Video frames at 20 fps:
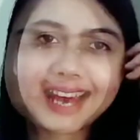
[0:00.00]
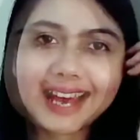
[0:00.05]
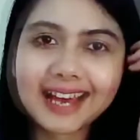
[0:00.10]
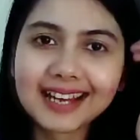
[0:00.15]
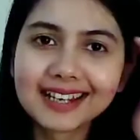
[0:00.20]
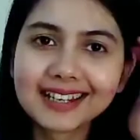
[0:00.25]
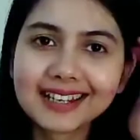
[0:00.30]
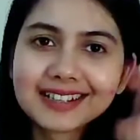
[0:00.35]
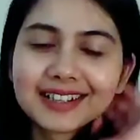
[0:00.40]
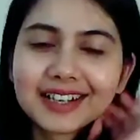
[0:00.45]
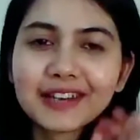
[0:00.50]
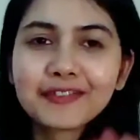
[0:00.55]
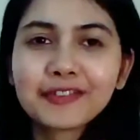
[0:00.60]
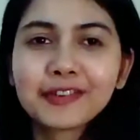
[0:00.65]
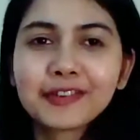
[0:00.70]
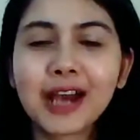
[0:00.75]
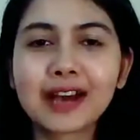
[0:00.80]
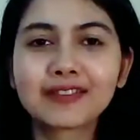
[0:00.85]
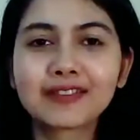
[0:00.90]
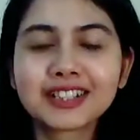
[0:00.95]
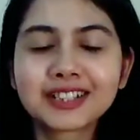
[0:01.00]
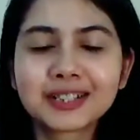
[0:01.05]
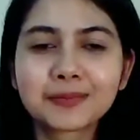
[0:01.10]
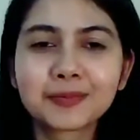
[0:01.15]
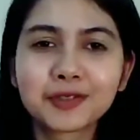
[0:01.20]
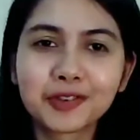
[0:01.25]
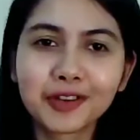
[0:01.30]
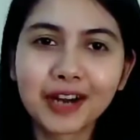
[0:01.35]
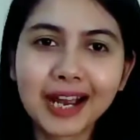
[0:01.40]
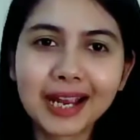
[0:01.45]
And if you haven't
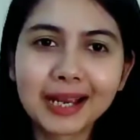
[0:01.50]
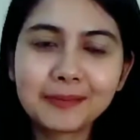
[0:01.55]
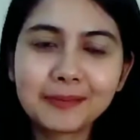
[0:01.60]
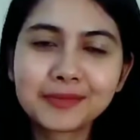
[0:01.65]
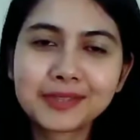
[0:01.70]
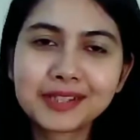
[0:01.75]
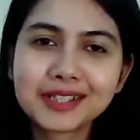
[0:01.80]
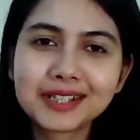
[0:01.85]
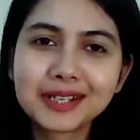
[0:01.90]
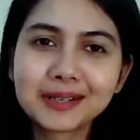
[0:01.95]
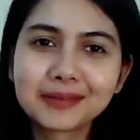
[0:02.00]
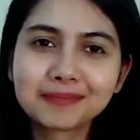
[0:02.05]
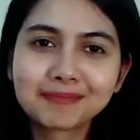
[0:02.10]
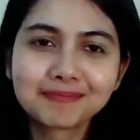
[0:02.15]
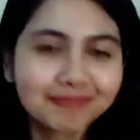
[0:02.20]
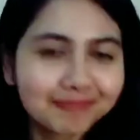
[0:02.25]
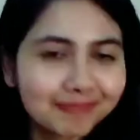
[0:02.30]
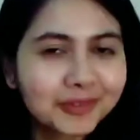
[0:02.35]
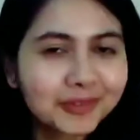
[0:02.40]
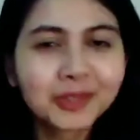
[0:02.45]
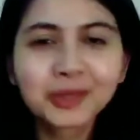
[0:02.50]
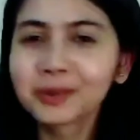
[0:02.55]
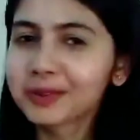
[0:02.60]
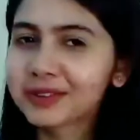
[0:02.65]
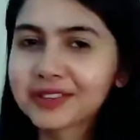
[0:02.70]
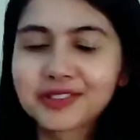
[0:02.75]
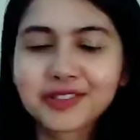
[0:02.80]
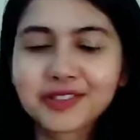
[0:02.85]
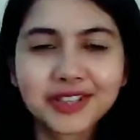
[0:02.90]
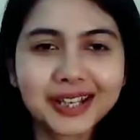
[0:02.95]
subscribed, you
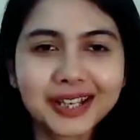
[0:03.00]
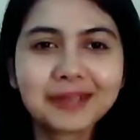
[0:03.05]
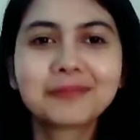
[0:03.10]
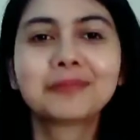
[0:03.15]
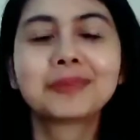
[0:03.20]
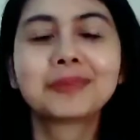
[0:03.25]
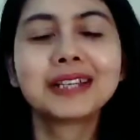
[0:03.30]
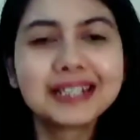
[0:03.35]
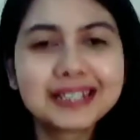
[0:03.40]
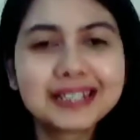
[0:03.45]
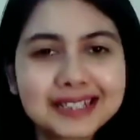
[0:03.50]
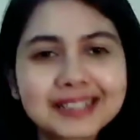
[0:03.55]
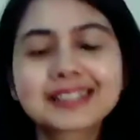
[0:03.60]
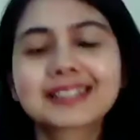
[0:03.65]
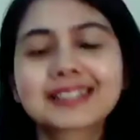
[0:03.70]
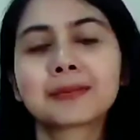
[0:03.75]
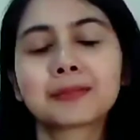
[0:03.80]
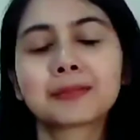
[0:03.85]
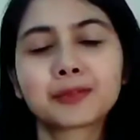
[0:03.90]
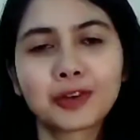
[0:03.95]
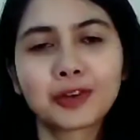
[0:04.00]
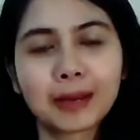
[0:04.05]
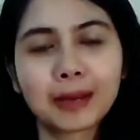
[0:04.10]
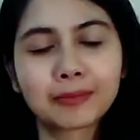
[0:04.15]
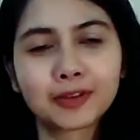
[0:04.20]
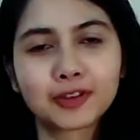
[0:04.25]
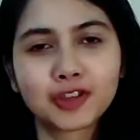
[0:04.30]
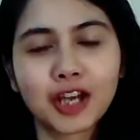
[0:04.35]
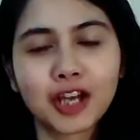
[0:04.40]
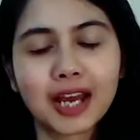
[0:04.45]
know the drill, please
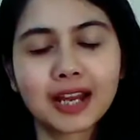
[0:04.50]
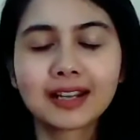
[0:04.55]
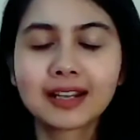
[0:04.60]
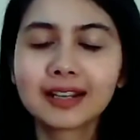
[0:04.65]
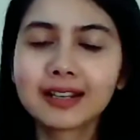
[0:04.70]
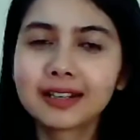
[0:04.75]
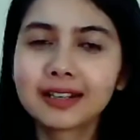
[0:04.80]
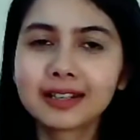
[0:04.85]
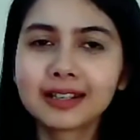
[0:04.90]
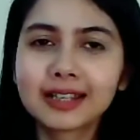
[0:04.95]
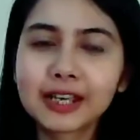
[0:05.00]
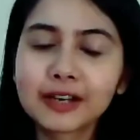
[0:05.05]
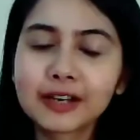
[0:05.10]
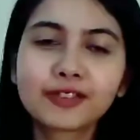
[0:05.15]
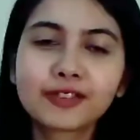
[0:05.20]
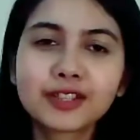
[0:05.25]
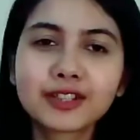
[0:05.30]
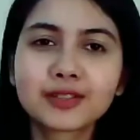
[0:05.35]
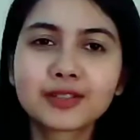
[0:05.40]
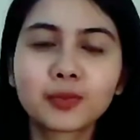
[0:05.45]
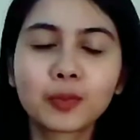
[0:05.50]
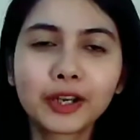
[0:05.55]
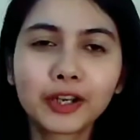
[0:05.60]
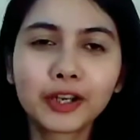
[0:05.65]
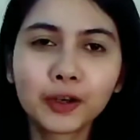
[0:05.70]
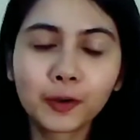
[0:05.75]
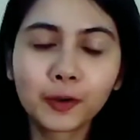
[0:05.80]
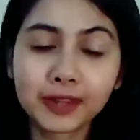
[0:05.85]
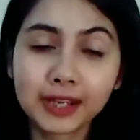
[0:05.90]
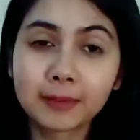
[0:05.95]
subscribe the channel, give this
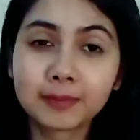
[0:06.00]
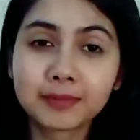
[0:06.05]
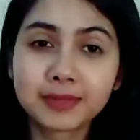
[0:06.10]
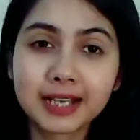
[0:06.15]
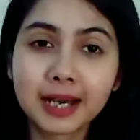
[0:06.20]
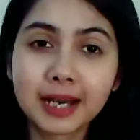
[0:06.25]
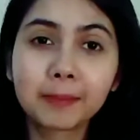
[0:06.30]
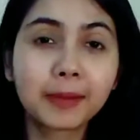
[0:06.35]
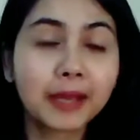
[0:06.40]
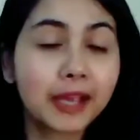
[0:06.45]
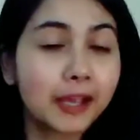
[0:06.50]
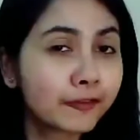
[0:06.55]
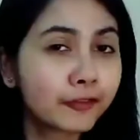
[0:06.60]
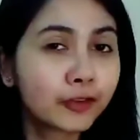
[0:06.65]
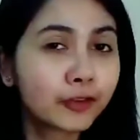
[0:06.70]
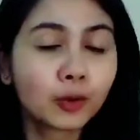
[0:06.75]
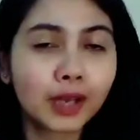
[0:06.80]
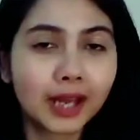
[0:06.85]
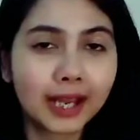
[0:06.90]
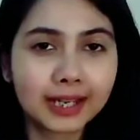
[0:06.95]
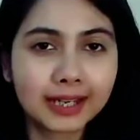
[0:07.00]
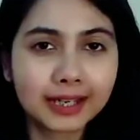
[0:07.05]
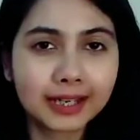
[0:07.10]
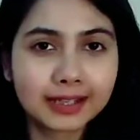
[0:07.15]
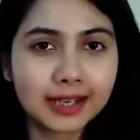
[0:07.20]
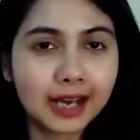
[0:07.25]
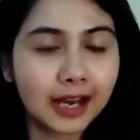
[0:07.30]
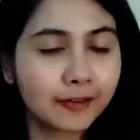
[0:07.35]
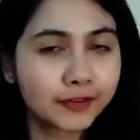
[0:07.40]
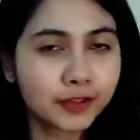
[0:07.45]
video a thumbs up if you like
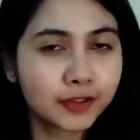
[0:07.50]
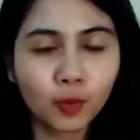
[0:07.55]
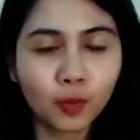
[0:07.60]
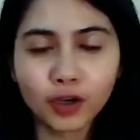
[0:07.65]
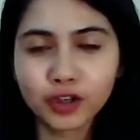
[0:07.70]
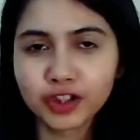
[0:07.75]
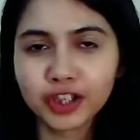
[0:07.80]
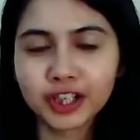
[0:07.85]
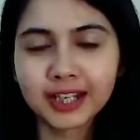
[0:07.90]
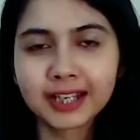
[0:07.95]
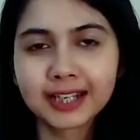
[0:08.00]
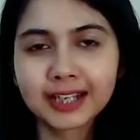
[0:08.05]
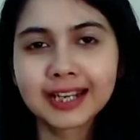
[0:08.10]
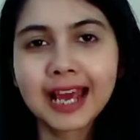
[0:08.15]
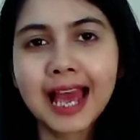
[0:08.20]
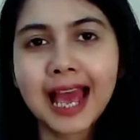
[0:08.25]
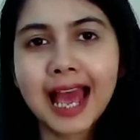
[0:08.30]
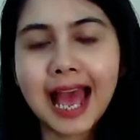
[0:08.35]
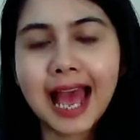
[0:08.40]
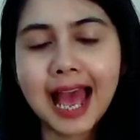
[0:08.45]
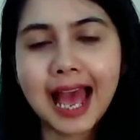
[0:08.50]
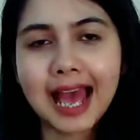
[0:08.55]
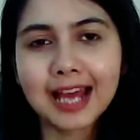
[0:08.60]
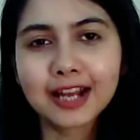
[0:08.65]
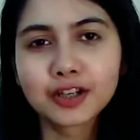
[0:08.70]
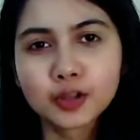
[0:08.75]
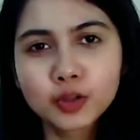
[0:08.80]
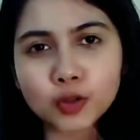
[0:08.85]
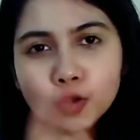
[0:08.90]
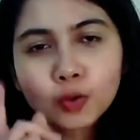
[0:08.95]
it after watching it,
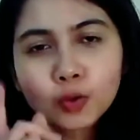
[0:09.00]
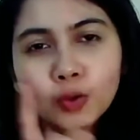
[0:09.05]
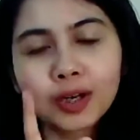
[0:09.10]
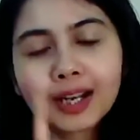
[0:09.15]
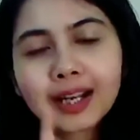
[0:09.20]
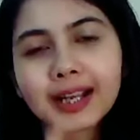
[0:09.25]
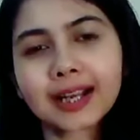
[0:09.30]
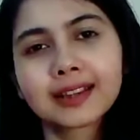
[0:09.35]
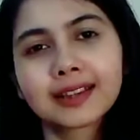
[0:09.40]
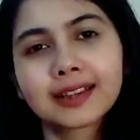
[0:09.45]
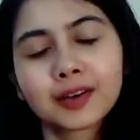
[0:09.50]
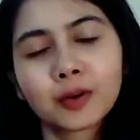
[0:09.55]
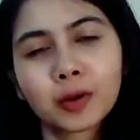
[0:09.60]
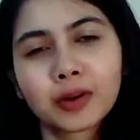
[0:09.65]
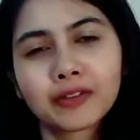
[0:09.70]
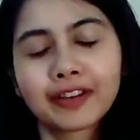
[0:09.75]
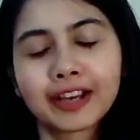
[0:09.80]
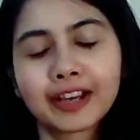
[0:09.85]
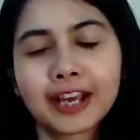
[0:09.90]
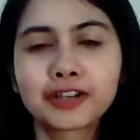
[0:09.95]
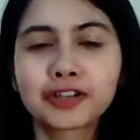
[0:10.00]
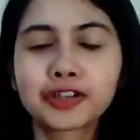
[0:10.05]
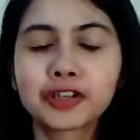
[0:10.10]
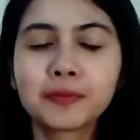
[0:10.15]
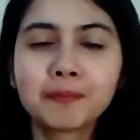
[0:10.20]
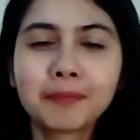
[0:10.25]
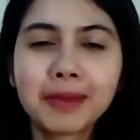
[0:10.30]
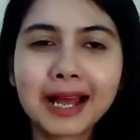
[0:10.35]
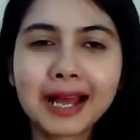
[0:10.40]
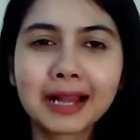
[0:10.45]
and do click the
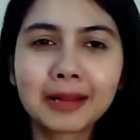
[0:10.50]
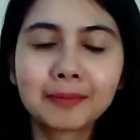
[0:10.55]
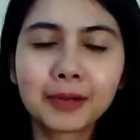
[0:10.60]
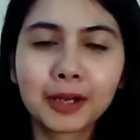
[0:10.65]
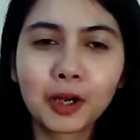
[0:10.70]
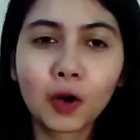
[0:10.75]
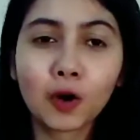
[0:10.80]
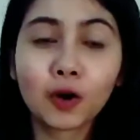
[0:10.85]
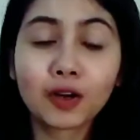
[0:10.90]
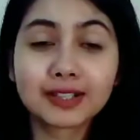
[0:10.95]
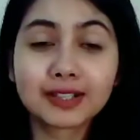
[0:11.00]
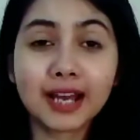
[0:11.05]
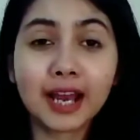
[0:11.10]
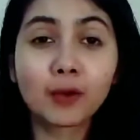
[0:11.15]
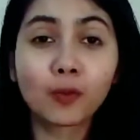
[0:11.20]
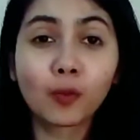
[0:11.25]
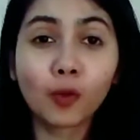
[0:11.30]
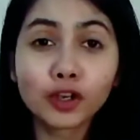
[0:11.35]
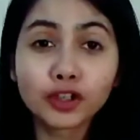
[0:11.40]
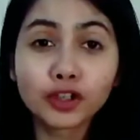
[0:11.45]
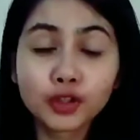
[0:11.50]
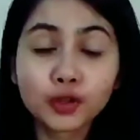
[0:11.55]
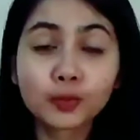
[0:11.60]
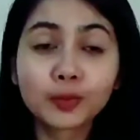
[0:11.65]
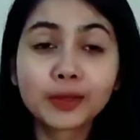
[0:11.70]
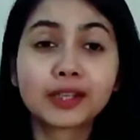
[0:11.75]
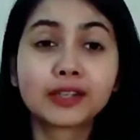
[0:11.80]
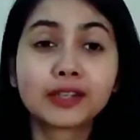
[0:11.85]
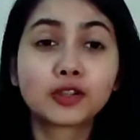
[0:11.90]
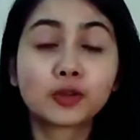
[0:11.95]
notification bell, because I want you
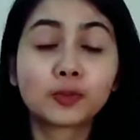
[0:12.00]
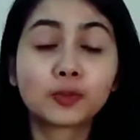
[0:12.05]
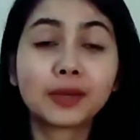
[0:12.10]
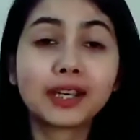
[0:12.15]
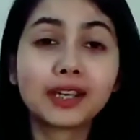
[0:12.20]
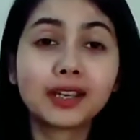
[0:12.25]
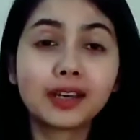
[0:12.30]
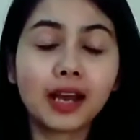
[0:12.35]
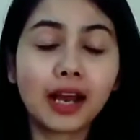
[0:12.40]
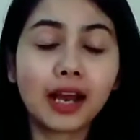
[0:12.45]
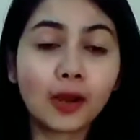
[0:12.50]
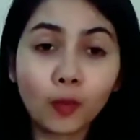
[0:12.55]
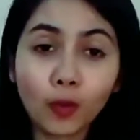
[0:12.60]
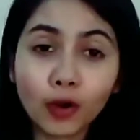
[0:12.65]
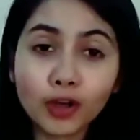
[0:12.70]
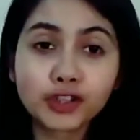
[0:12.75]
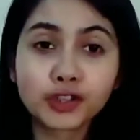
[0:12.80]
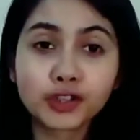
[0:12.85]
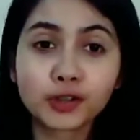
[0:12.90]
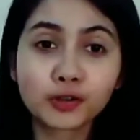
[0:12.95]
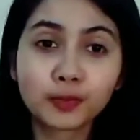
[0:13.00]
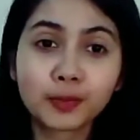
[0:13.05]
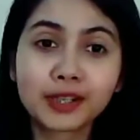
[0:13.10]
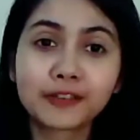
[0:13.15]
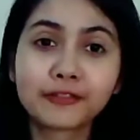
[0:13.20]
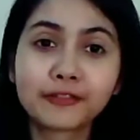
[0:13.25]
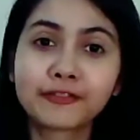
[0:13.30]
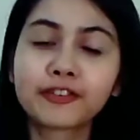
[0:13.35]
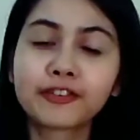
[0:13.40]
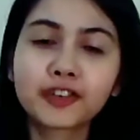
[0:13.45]
to be
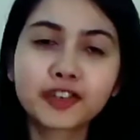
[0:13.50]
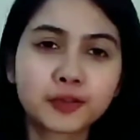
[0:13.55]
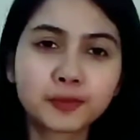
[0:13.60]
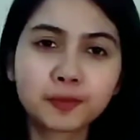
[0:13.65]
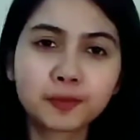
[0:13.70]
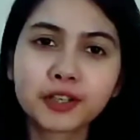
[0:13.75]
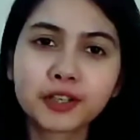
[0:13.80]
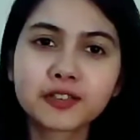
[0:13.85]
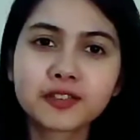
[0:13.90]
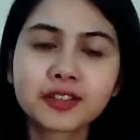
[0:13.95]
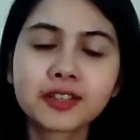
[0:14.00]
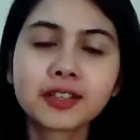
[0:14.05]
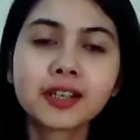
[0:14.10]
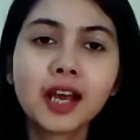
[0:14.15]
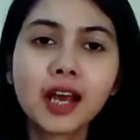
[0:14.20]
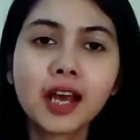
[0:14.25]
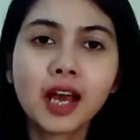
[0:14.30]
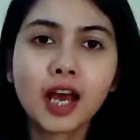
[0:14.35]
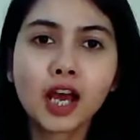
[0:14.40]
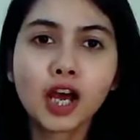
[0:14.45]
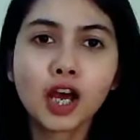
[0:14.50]
the first person